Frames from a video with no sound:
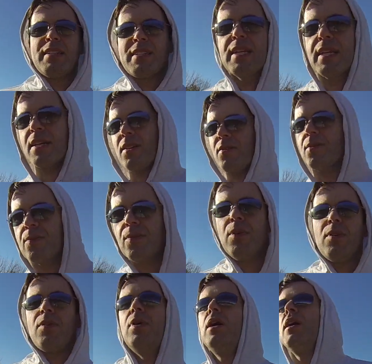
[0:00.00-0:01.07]
it's like, oh,
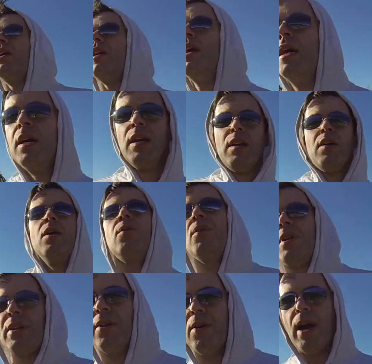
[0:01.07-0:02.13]
well,
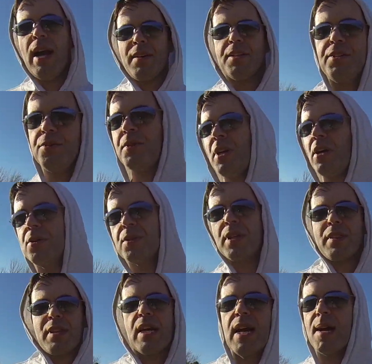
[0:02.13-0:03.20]
well, you know, how do you know
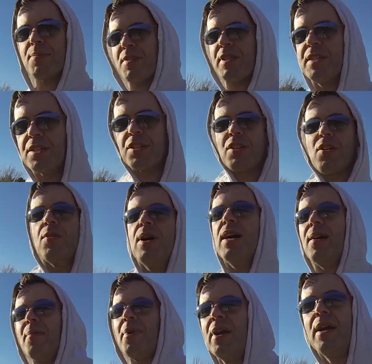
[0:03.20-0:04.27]
that the cops need to show
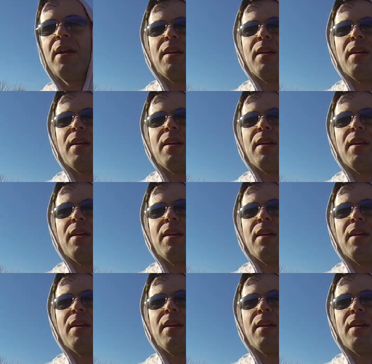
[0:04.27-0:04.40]
up?